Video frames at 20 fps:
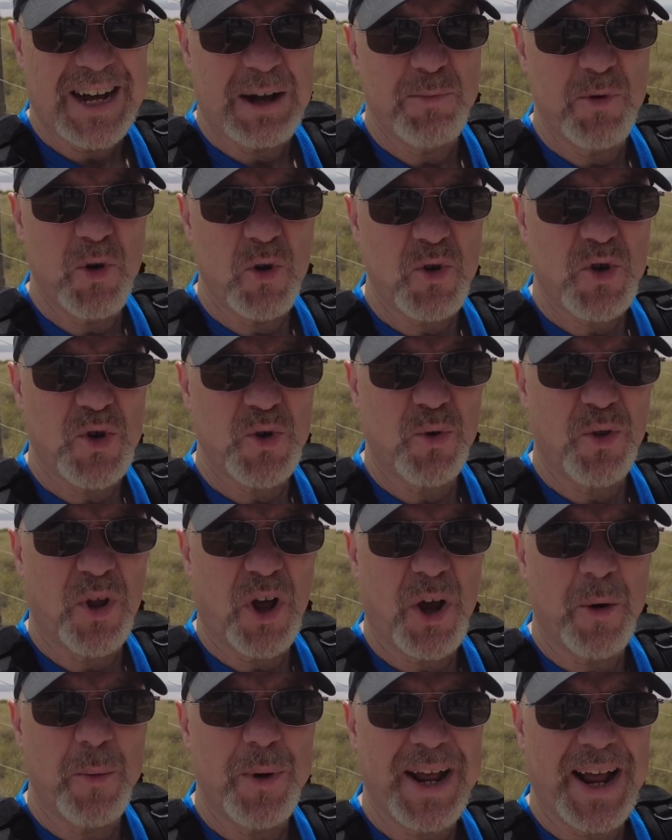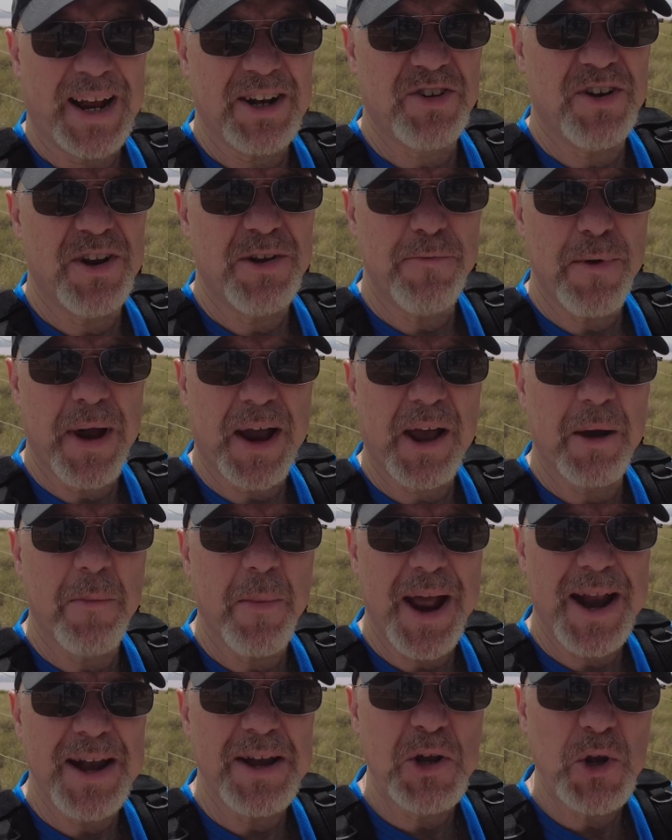I'm not sure that I would actually
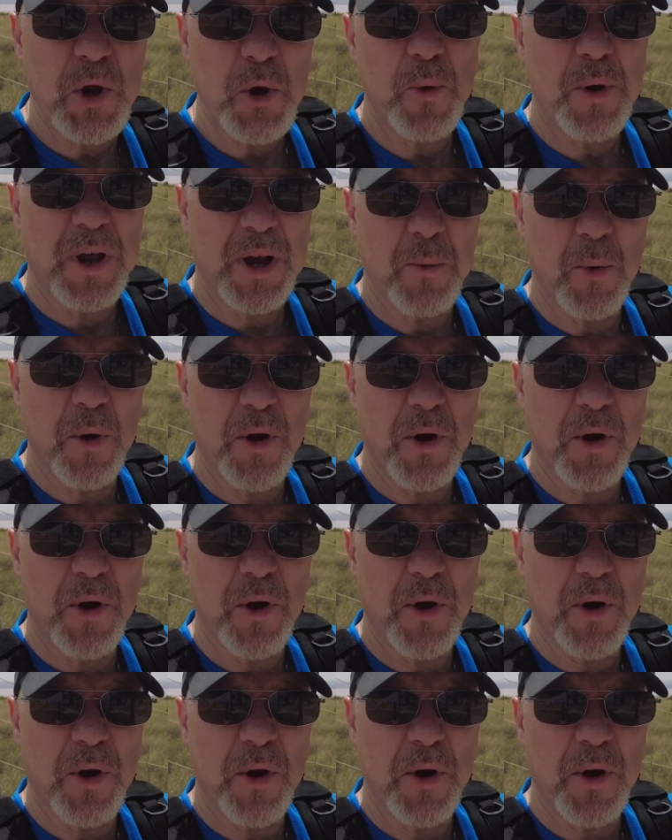recommend doing